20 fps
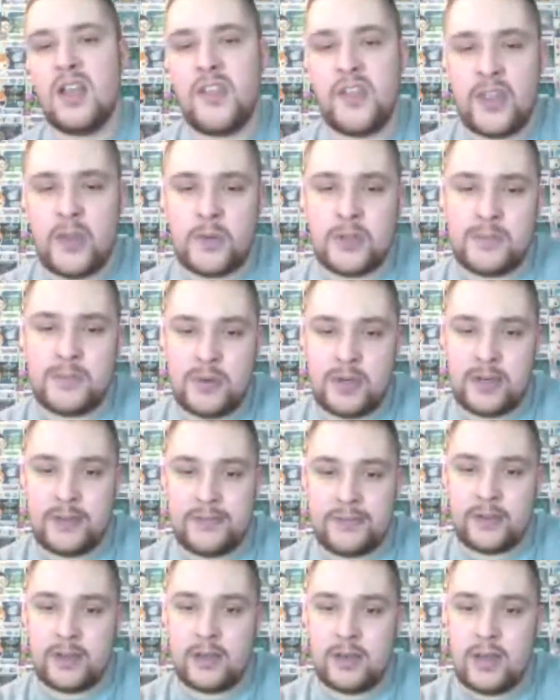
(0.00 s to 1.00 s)
I thought that was pretty
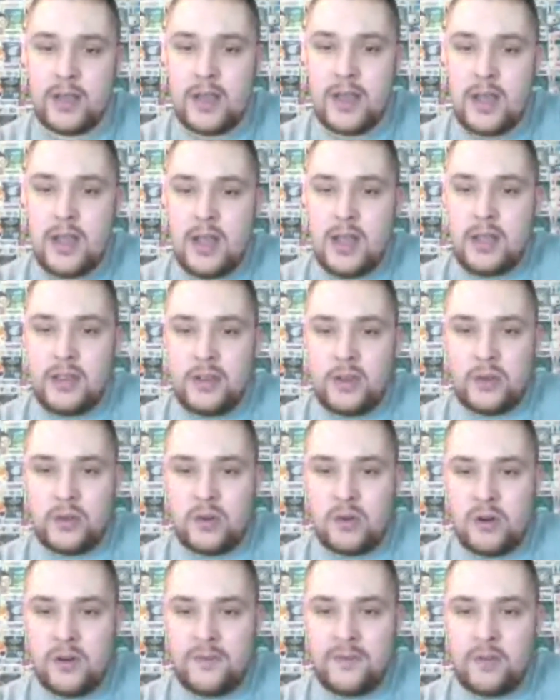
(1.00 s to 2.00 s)
fun. The
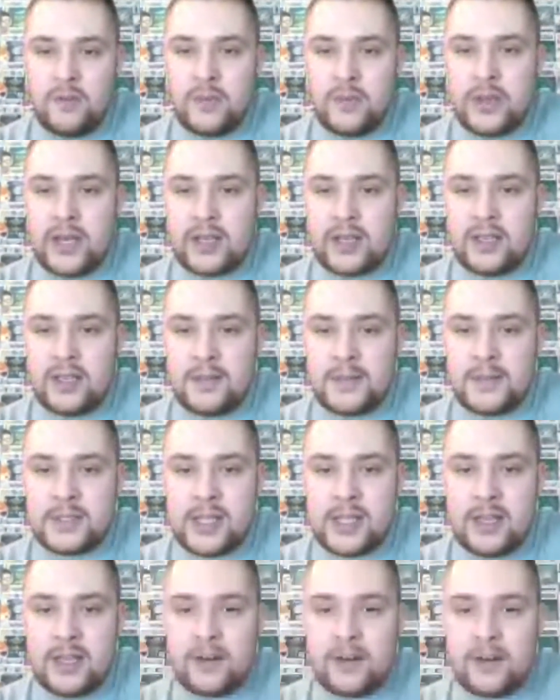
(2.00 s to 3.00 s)
only horror film that I am
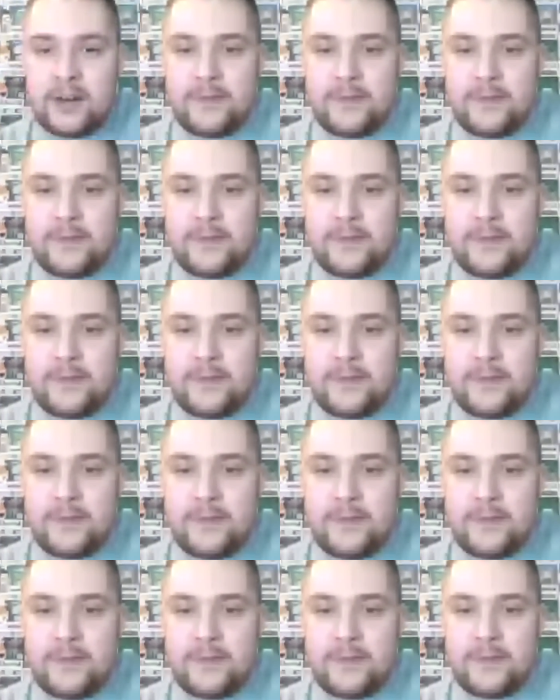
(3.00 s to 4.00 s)
excited for is the new
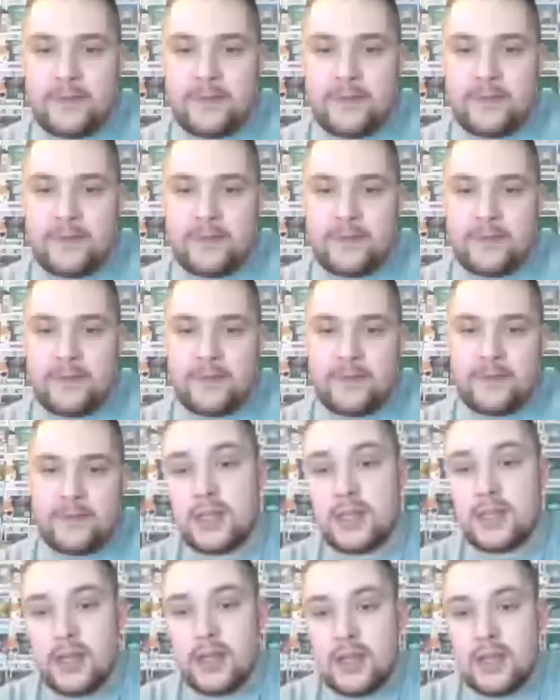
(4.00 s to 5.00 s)
Halloween film, Yes,
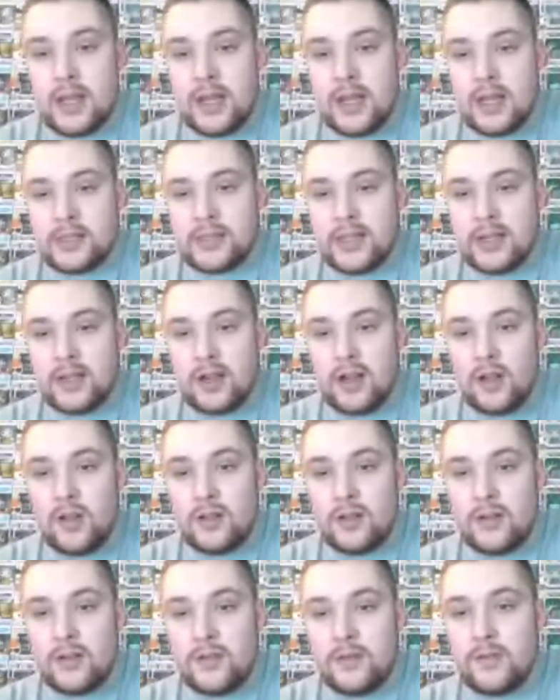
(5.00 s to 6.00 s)
as I
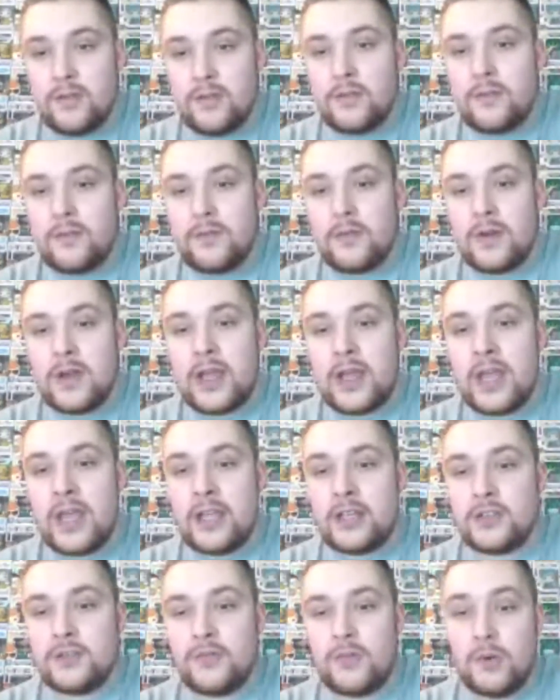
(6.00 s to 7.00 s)
call it,
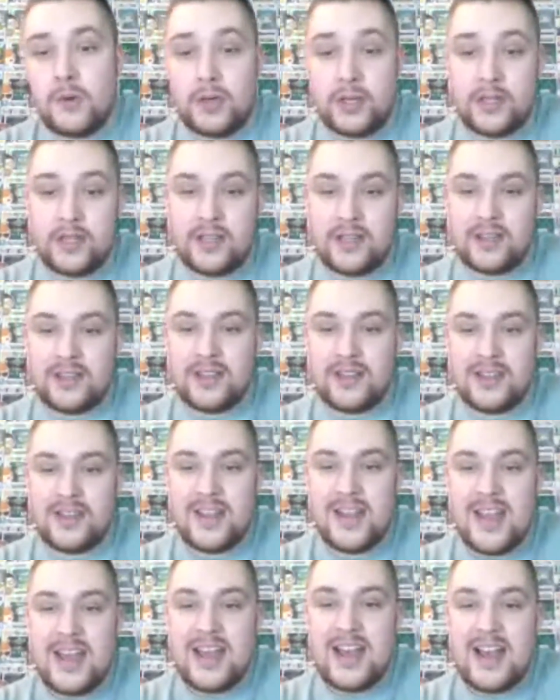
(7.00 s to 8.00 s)
age 40.
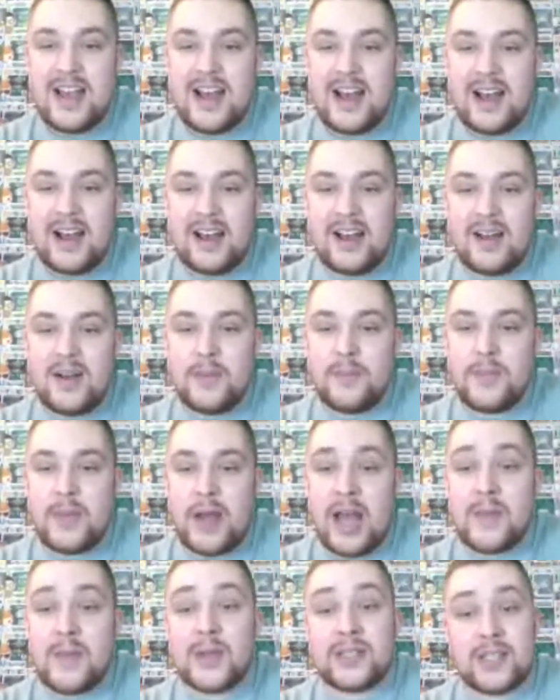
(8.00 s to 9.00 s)

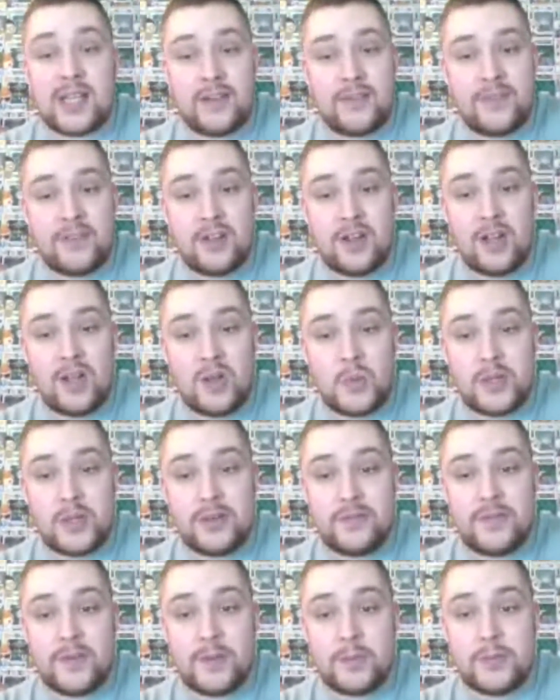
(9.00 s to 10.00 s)
I'm excited for the
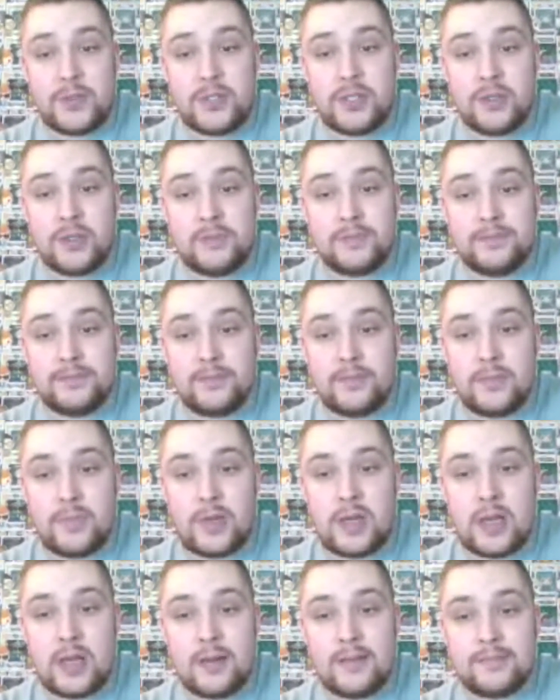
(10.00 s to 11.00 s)
Halloween film too.
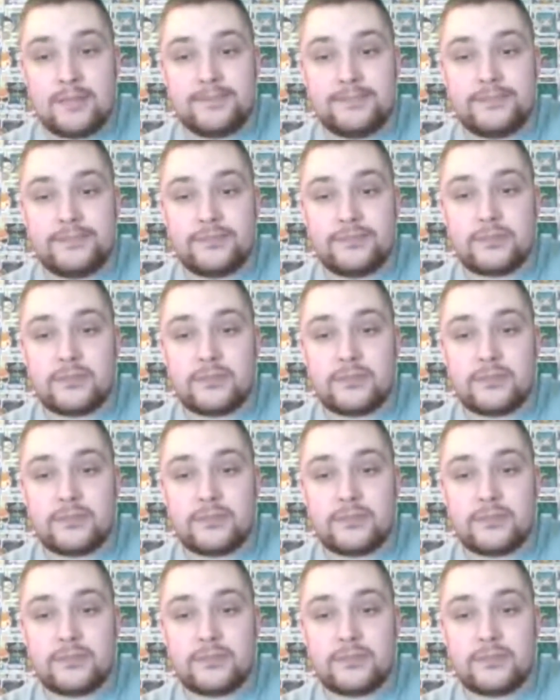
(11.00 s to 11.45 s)
I'm